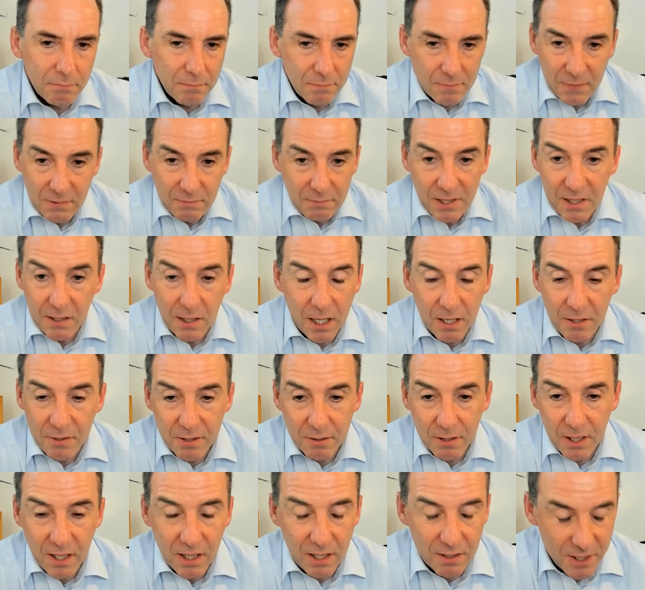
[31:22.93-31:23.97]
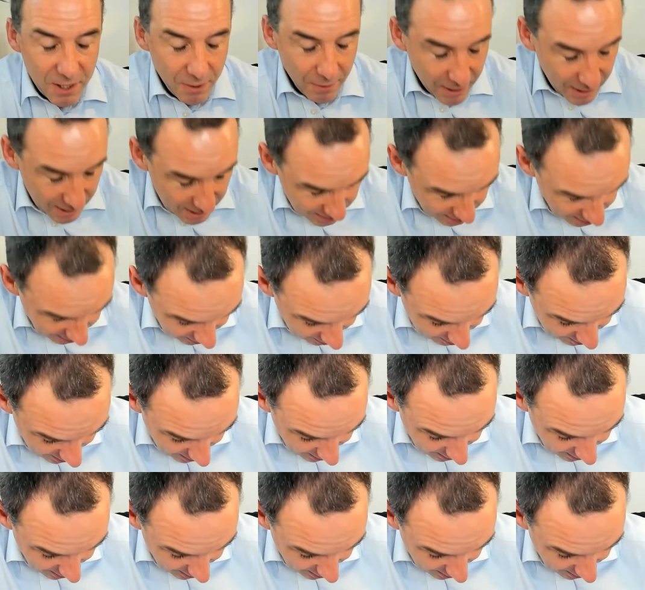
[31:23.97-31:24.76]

not silicon,